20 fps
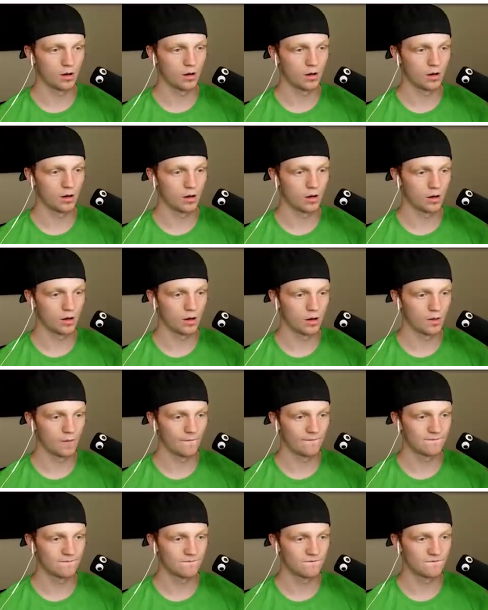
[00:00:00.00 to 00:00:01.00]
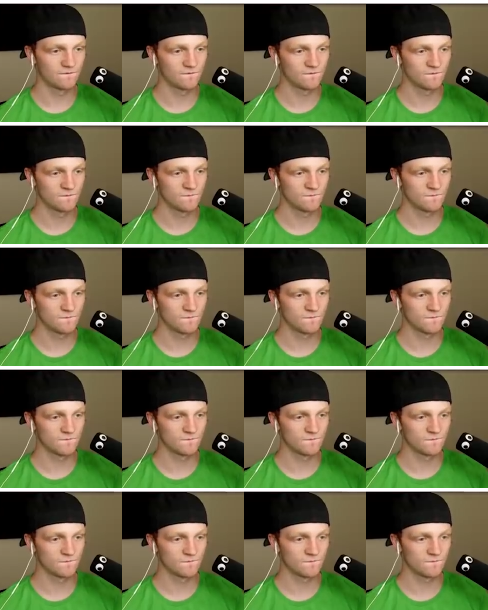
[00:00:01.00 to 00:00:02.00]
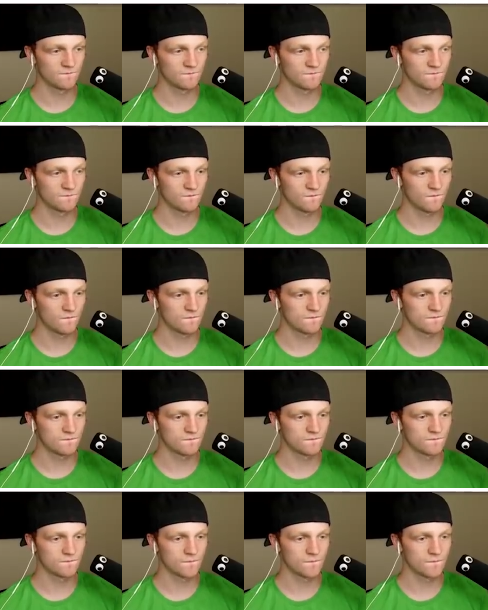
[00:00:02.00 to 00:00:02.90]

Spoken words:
Nobody speaks.